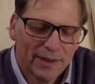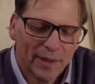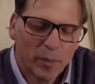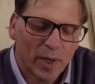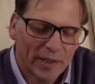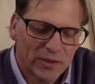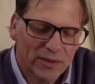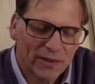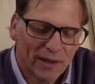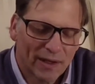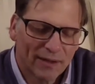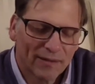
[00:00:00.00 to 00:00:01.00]
It breaks your
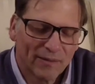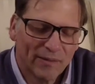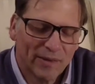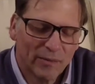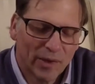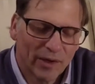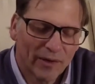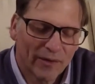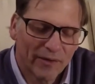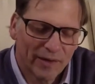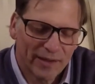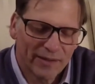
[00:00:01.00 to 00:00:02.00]
heart when we're
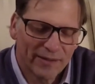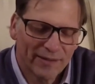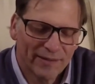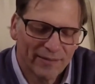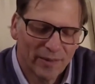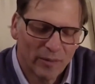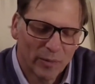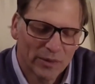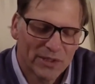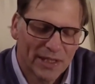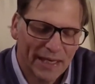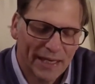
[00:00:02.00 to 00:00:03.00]
hurting, when we're
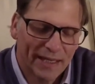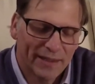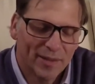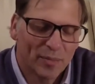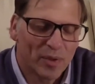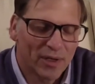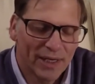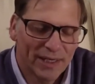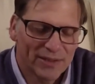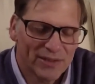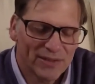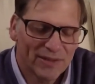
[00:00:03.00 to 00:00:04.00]
sad,
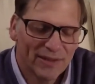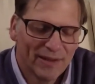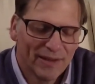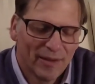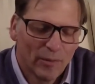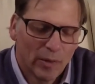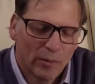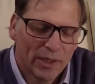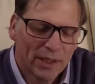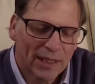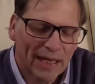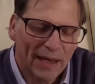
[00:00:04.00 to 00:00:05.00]
depressed, when we
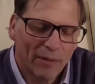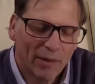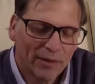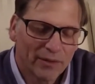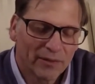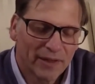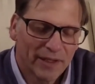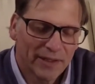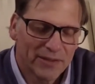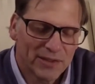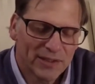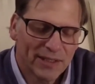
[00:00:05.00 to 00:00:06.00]
allow other
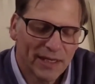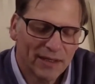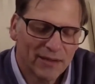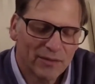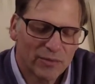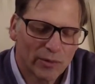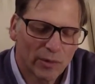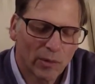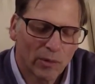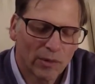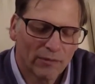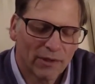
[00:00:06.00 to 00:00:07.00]
things to take
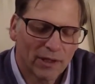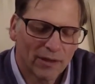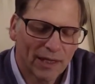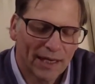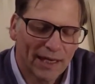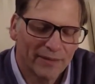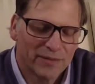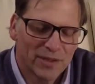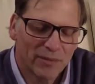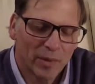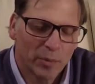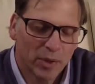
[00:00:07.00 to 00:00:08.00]
control of our lives
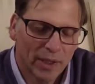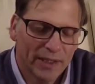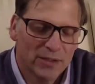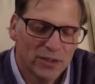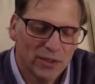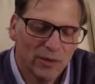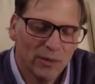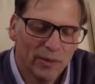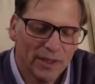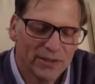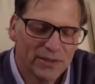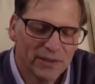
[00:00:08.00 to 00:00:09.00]
and replace
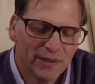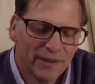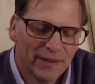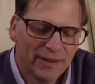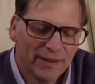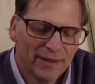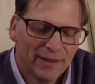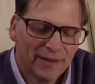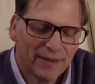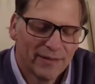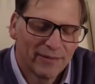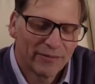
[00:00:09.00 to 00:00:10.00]
you as
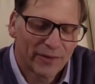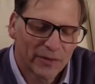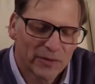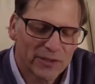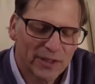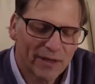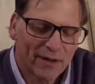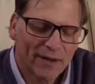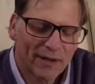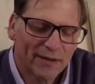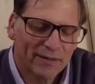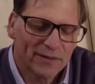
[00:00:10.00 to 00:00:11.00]
first in our
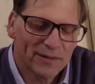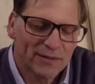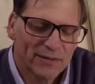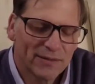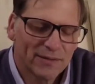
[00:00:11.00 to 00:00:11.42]
hearts.